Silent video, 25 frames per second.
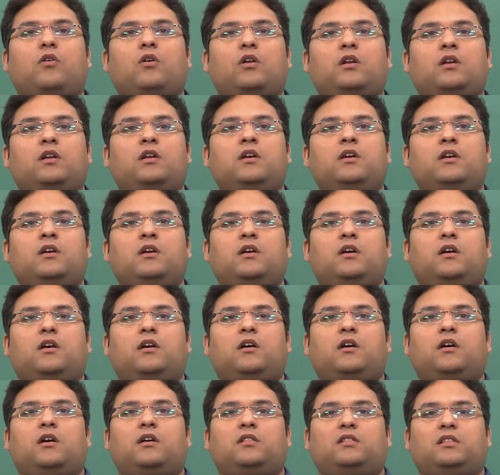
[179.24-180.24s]
all
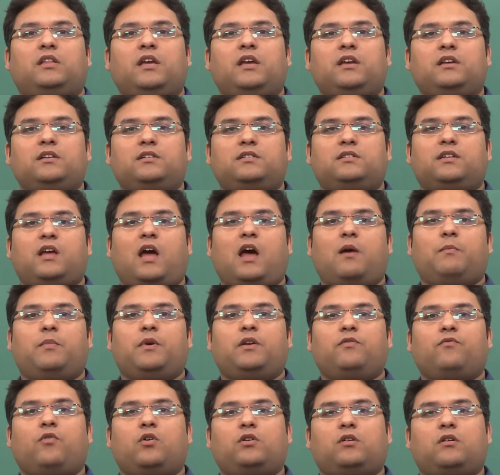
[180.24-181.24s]
things
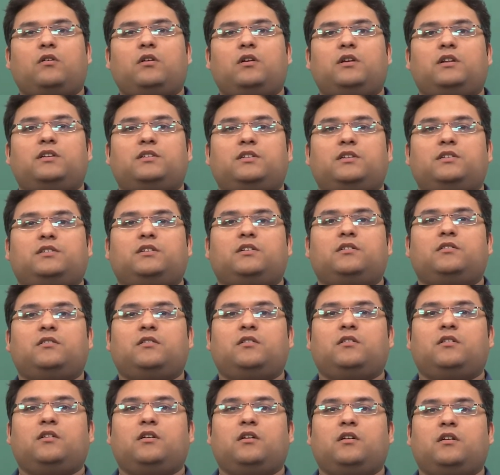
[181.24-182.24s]
happen, what all
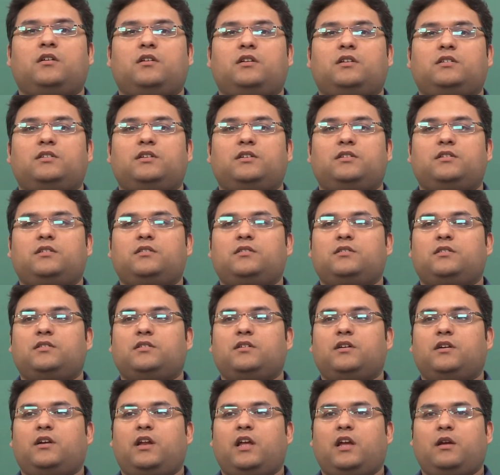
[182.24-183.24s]
decisions
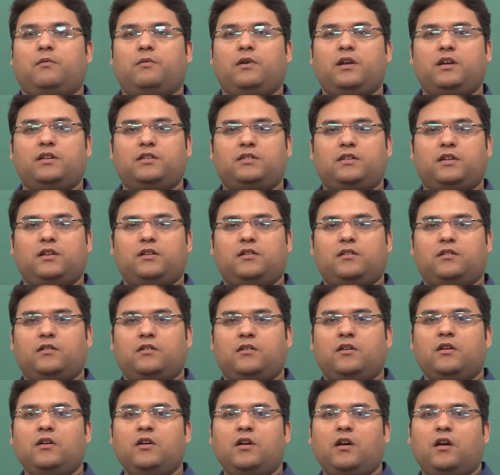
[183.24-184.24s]
take place in
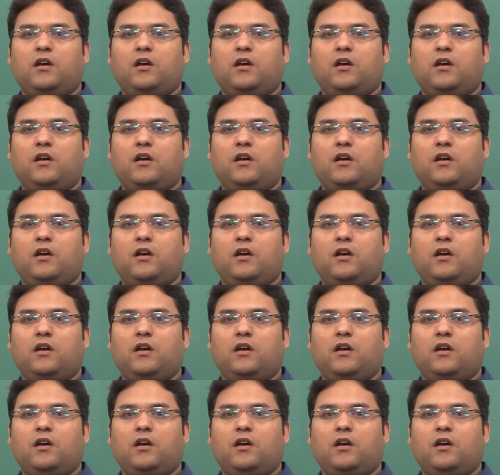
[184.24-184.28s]
the